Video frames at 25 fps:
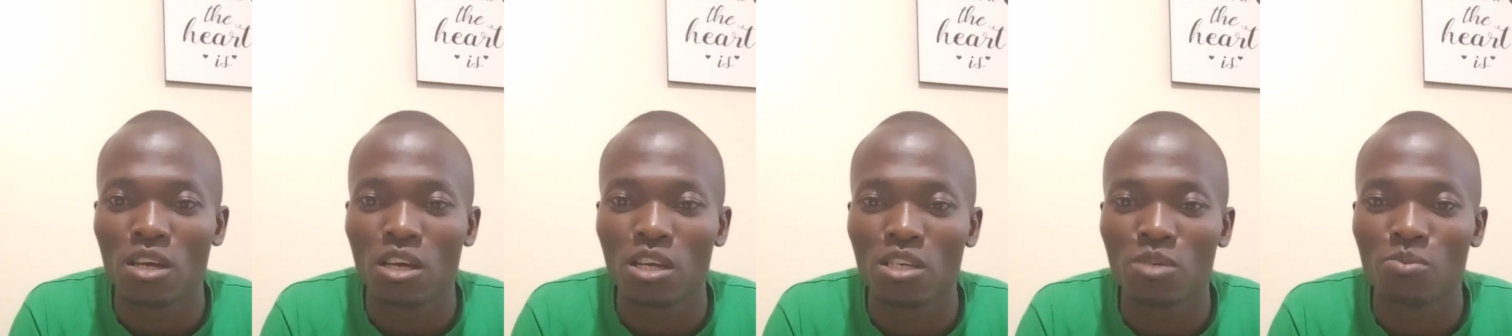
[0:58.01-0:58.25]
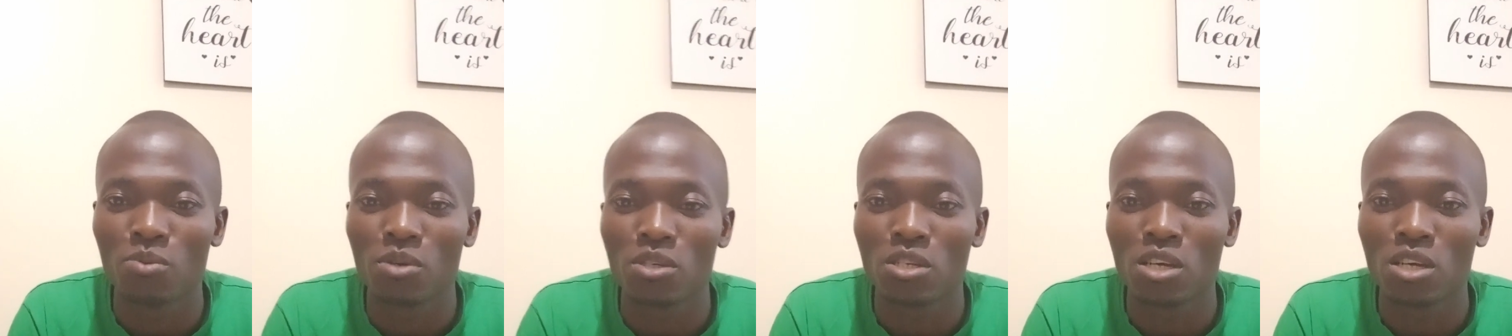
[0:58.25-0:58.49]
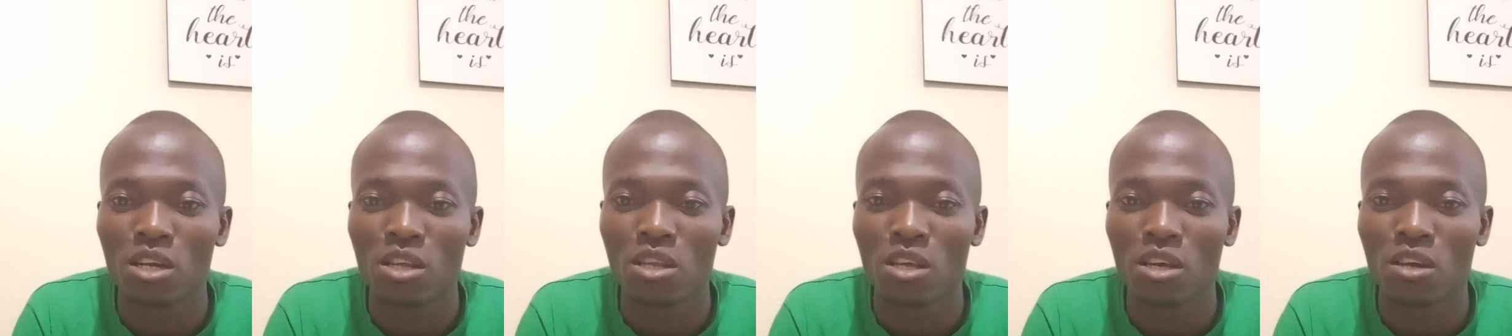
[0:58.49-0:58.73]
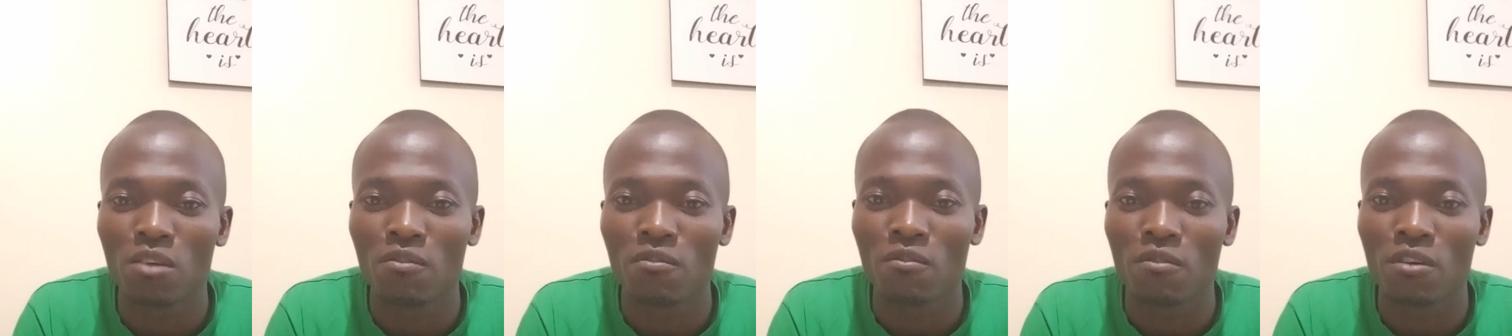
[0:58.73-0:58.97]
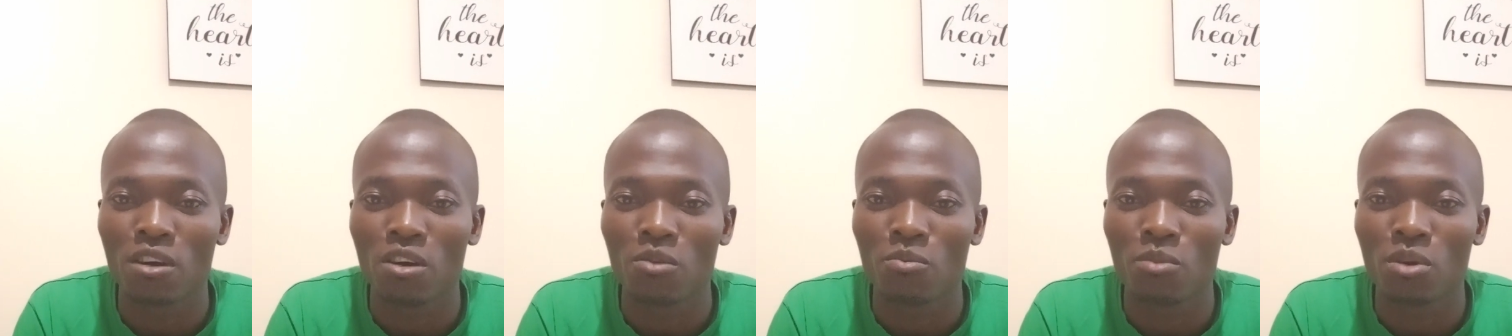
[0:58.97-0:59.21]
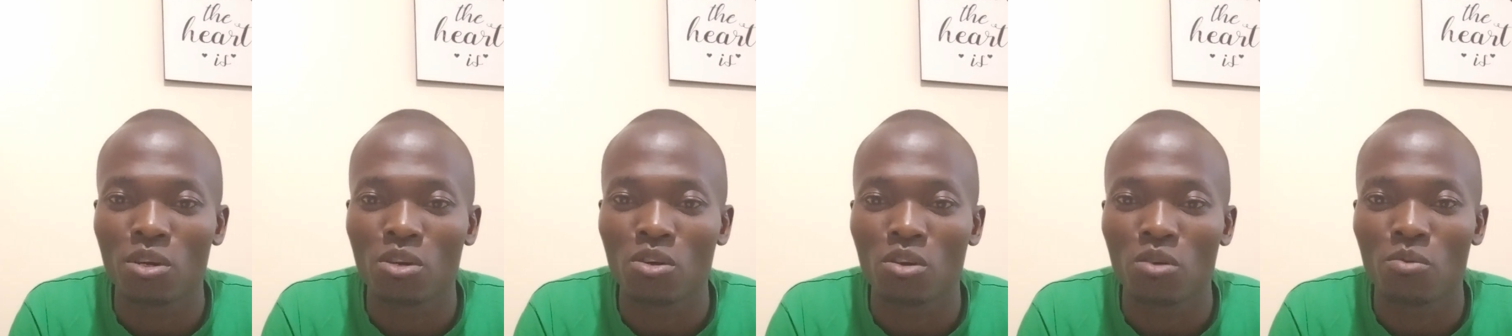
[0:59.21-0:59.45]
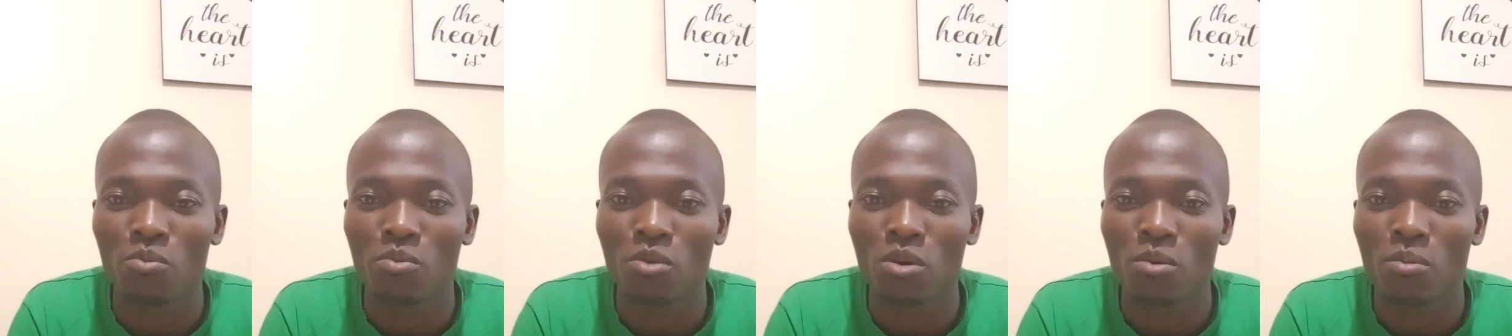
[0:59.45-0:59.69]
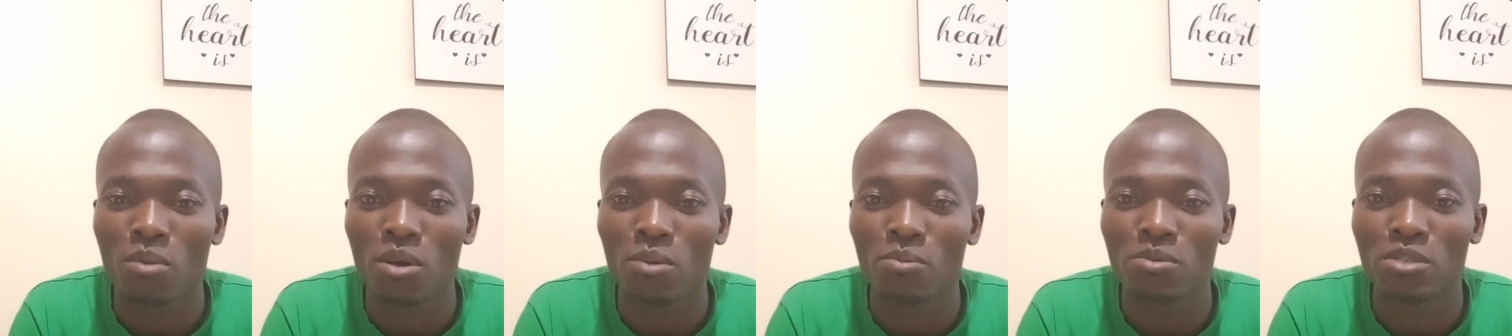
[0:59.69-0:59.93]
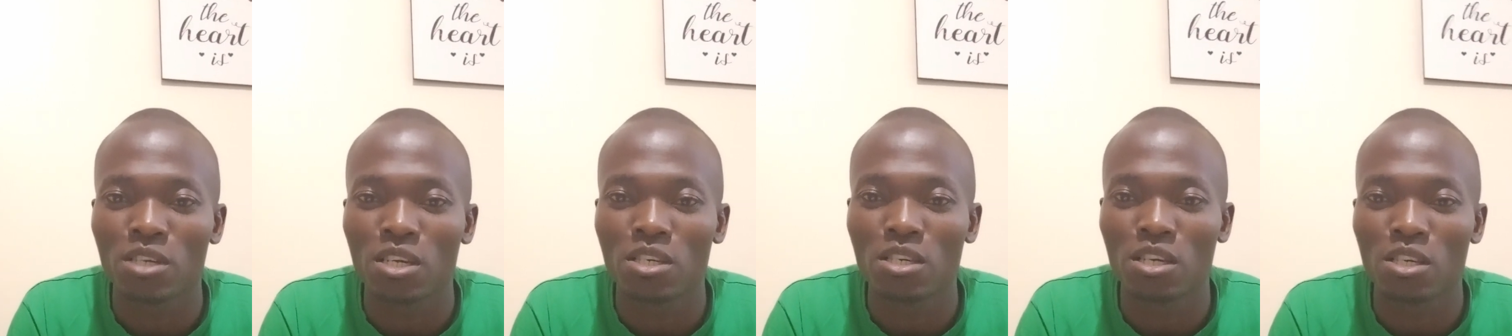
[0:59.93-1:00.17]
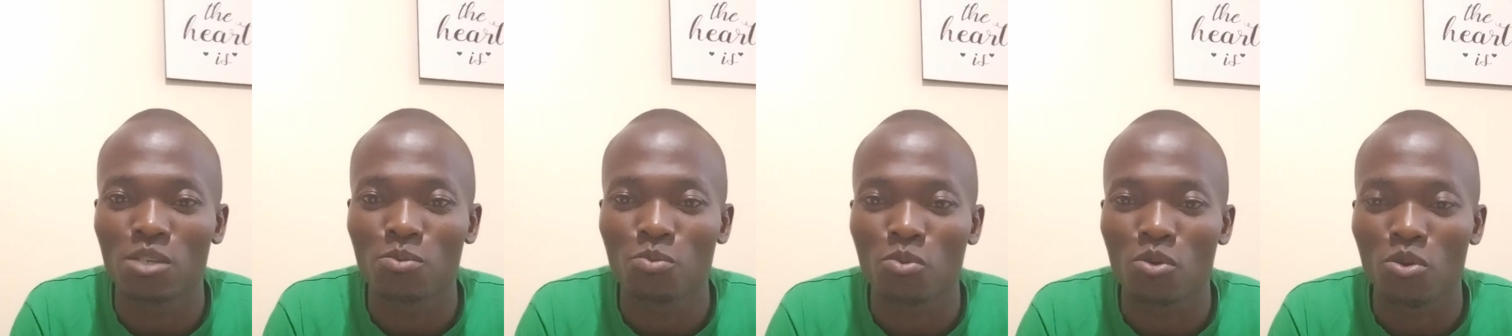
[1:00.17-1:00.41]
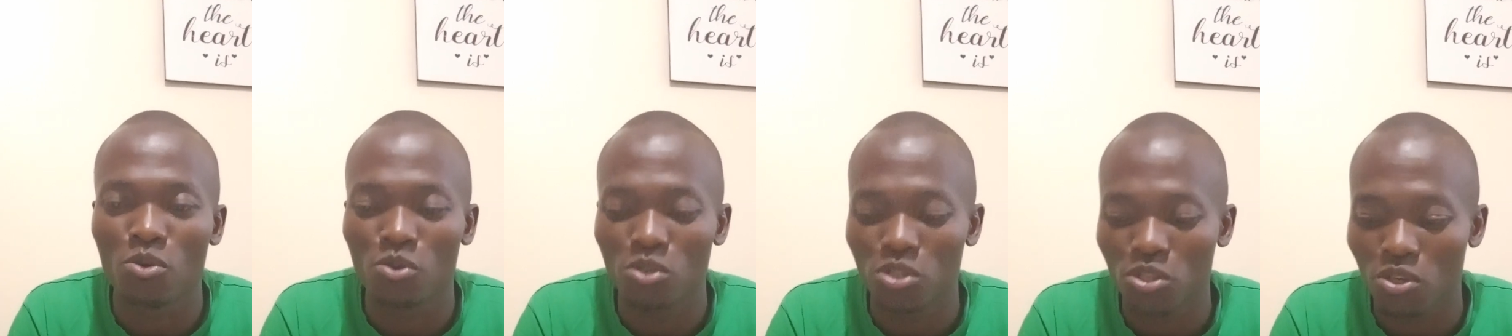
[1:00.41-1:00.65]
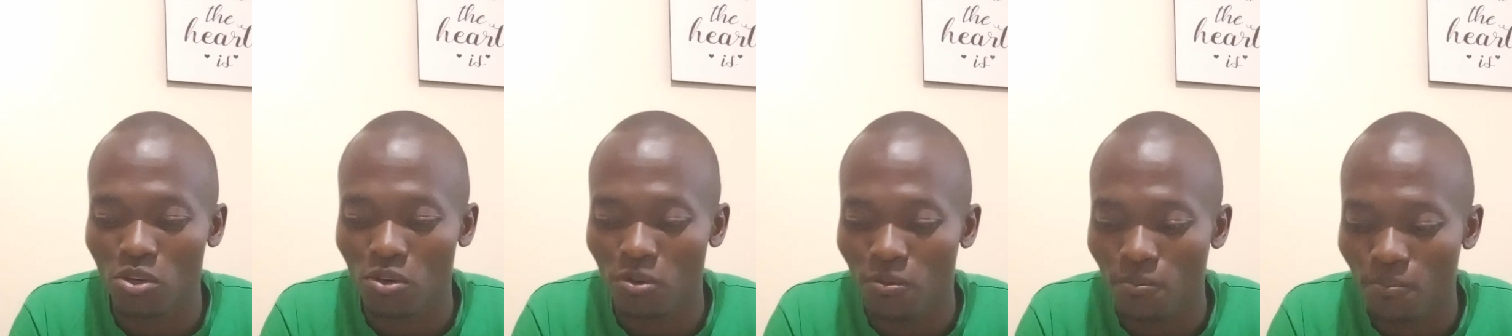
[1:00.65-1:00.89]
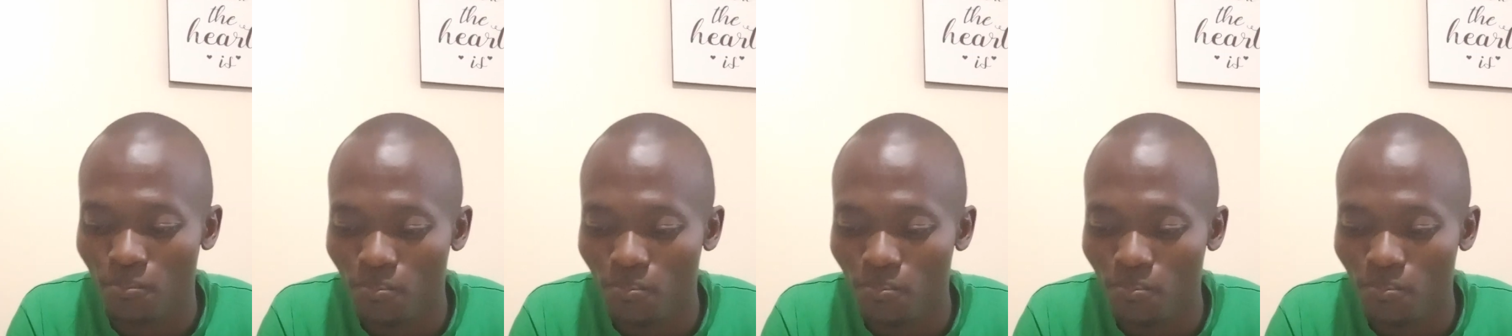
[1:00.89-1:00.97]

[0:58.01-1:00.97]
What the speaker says: especially the environmental problems such as pollution.